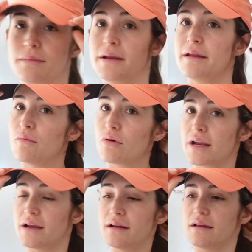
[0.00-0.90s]
Monday
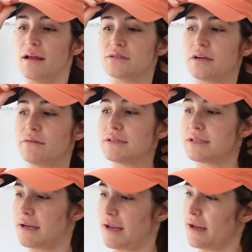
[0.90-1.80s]
morning. Yesterday was
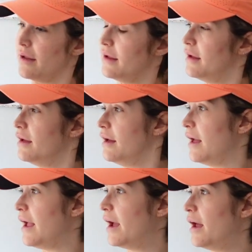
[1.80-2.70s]
Sunday,
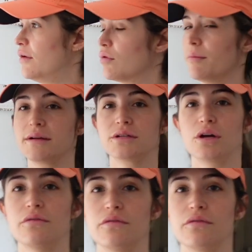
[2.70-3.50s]
and we're about to go